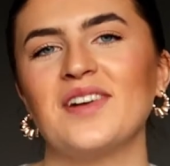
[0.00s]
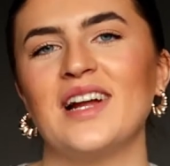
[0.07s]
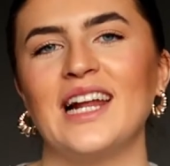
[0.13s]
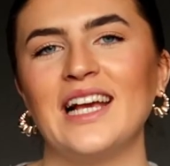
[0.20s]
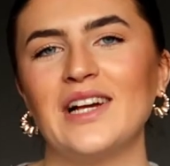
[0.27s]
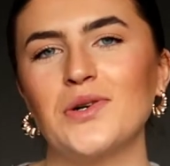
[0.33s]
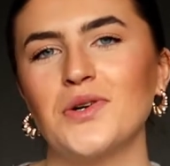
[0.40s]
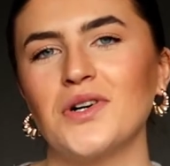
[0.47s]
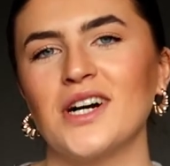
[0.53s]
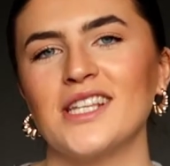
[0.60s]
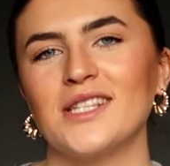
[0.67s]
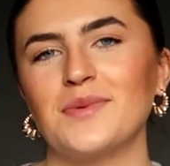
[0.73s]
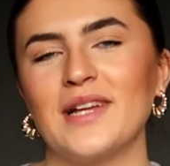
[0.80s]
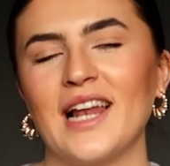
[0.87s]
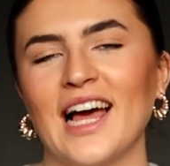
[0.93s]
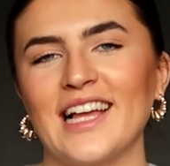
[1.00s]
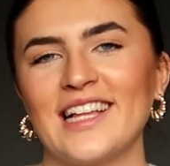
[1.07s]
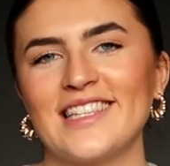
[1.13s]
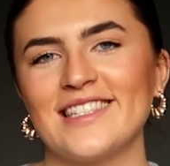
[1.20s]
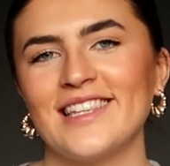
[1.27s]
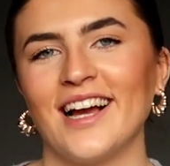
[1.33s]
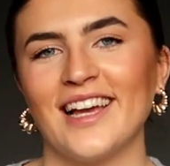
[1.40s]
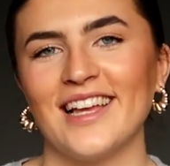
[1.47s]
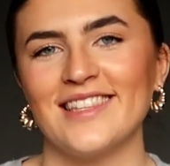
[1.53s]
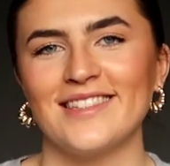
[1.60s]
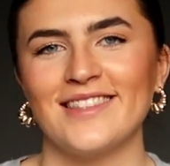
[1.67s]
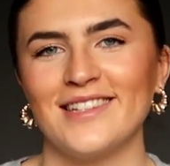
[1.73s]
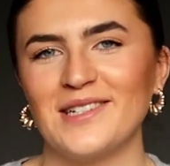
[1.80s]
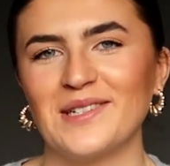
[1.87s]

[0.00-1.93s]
were really cool because we like snuck into